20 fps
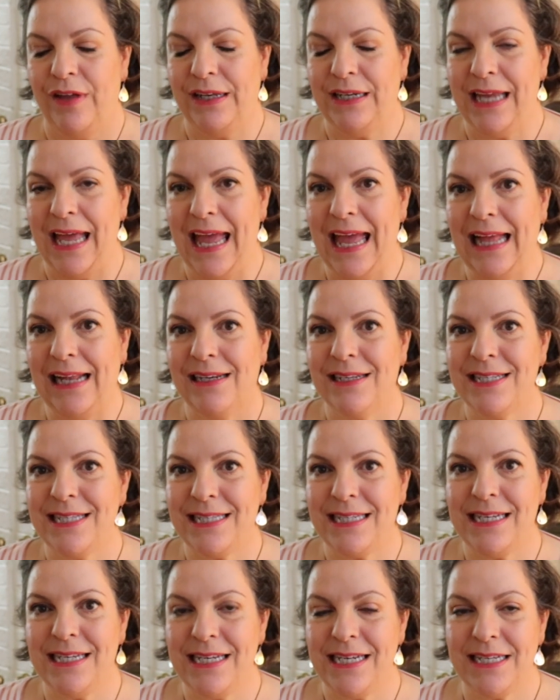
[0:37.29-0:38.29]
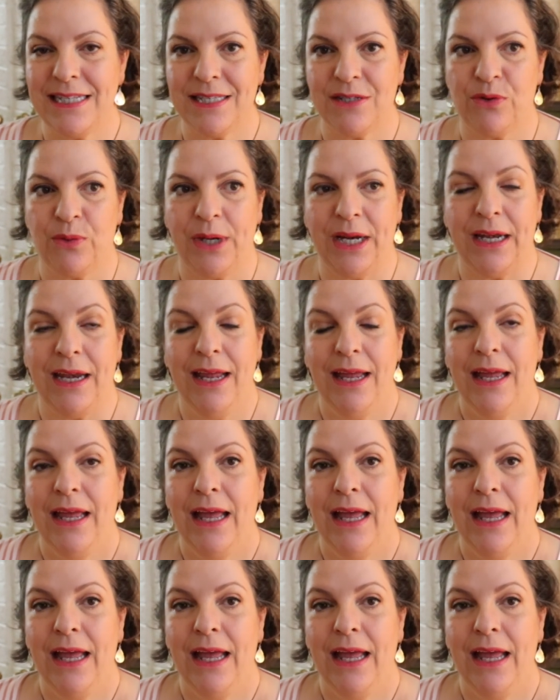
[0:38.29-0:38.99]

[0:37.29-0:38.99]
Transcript: an LCD screen.